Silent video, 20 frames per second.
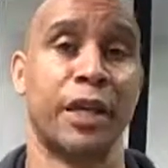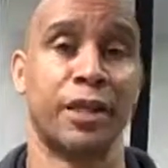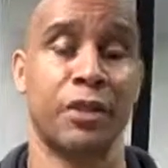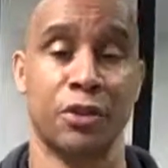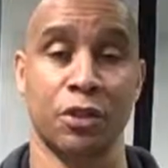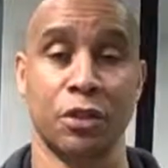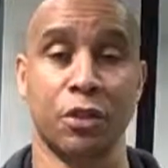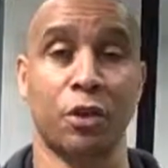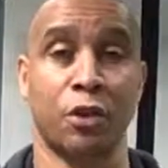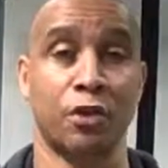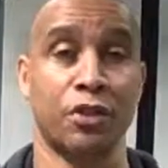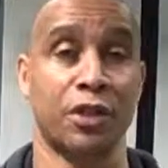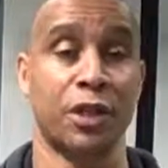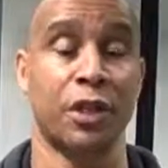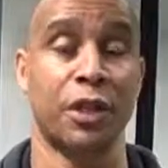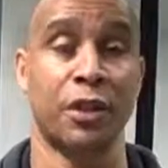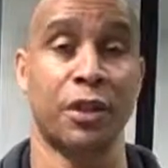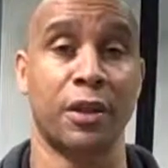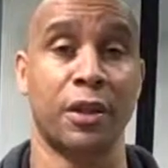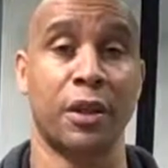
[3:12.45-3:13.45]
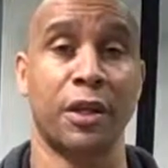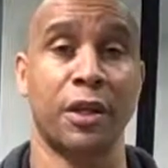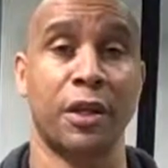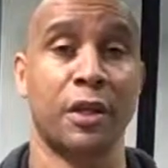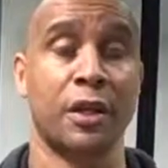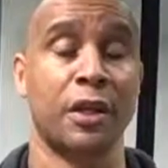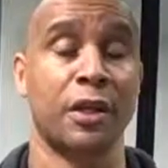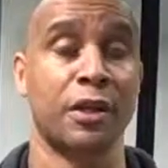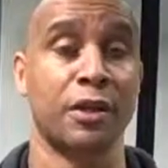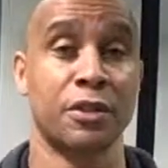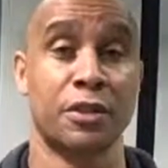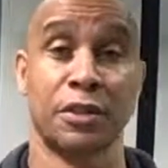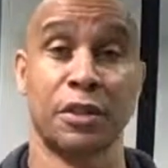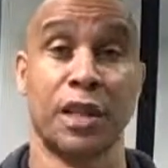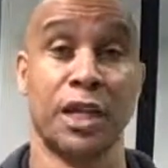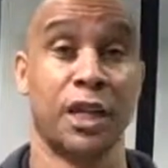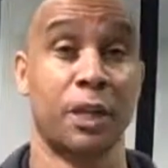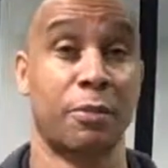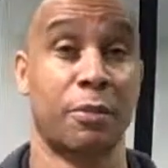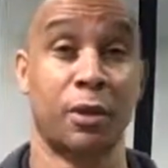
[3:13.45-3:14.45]
It doesn't cost anything, doesn't
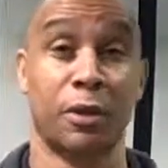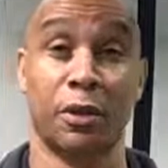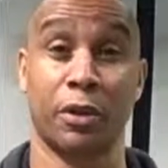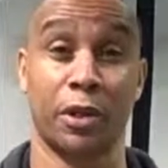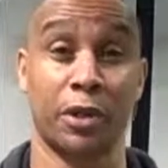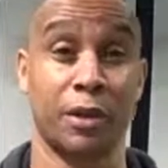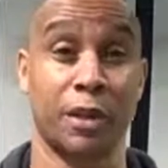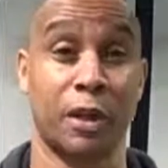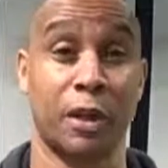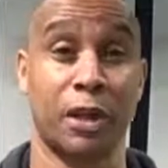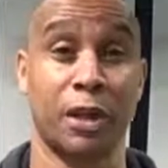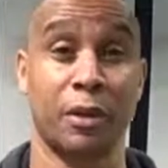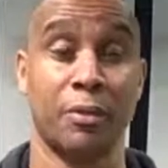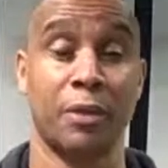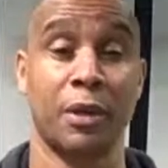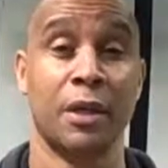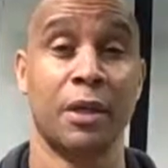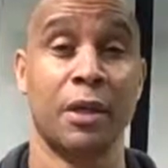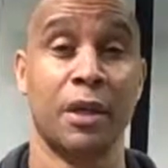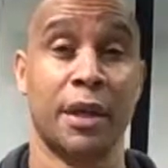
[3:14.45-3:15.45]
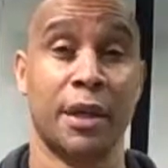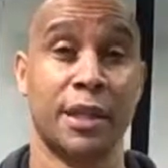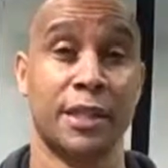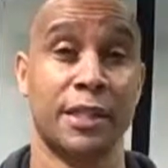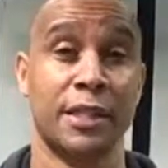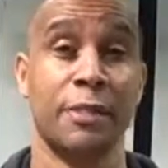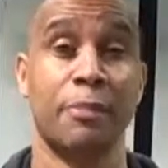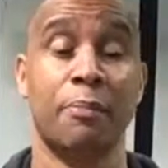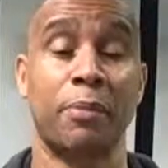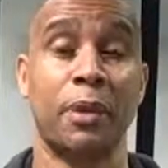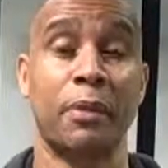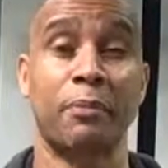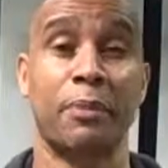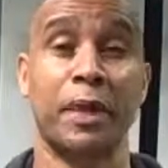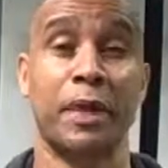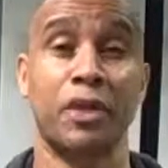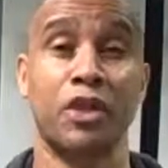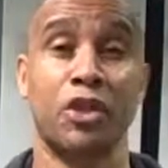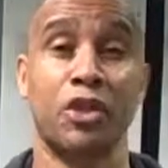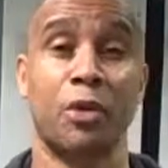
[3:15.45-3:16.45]
take up a lot of time, and it simply
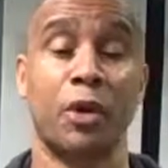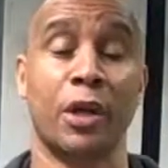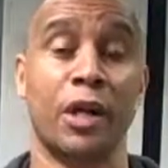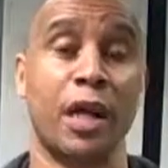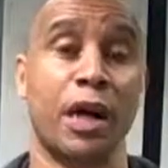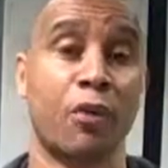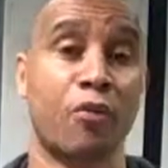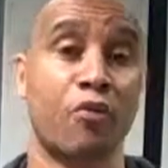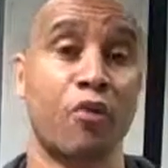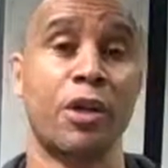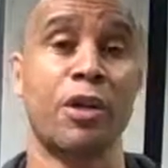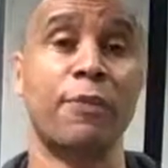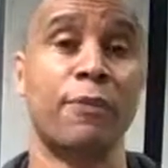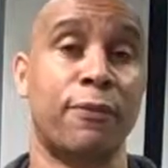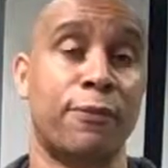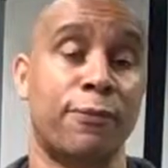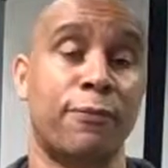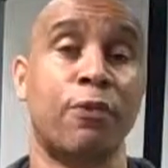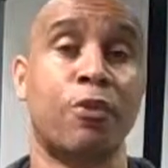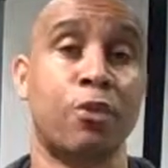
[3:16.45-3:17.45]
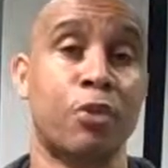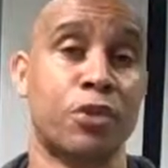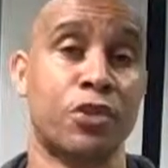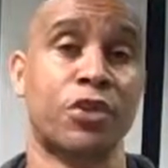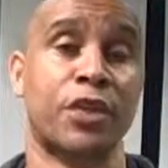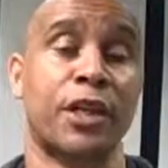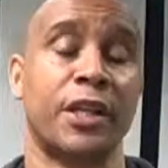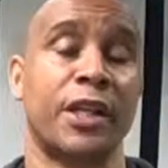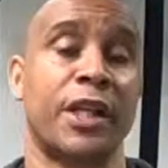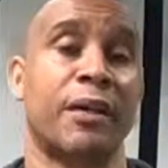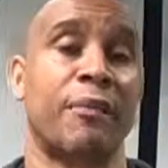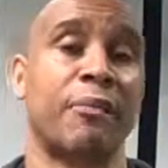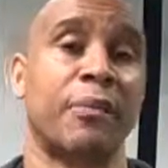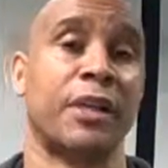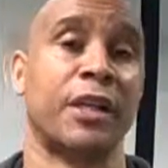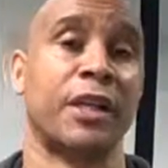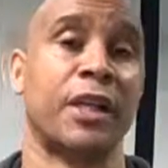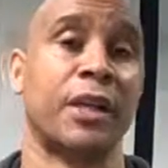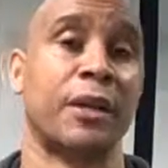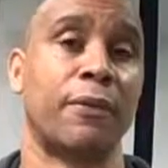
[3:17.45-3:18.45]
means you are now reinforcing that
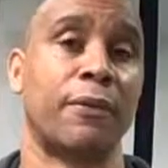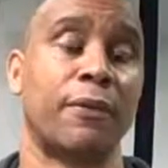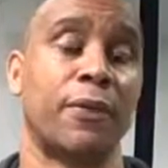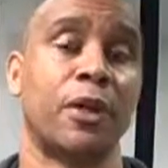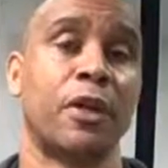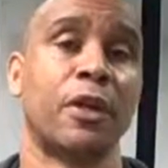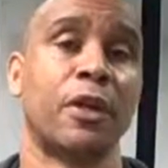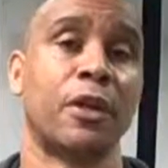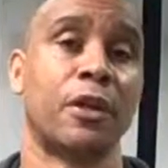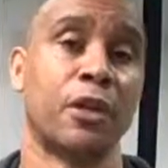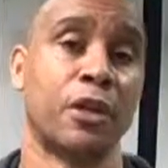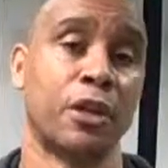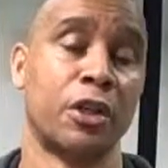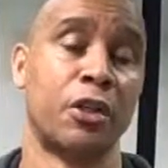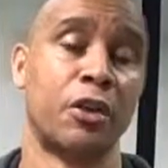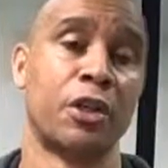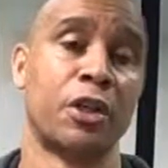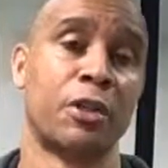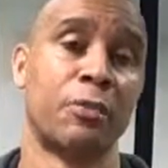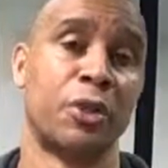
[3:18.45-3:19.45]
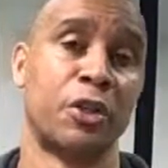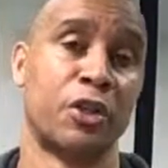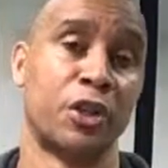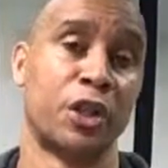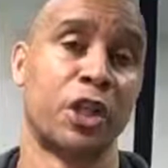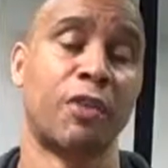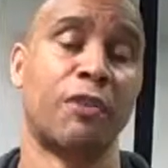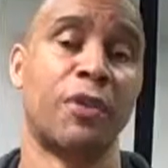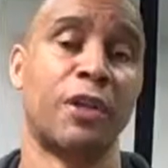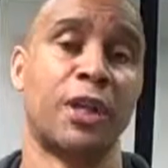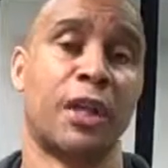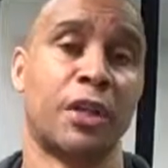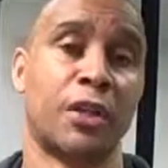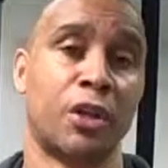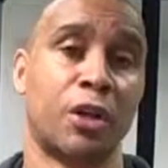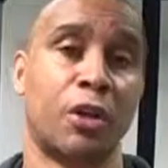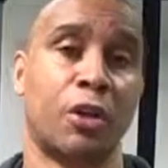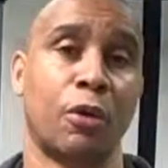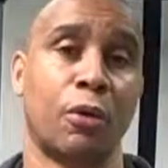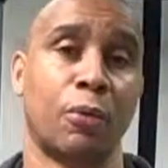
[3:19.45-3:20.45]
belief that you're going to be achieving that
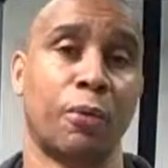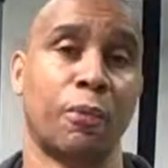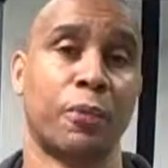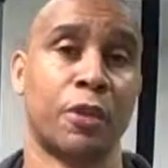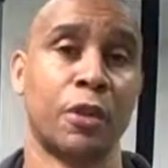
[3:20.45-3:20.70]
goal.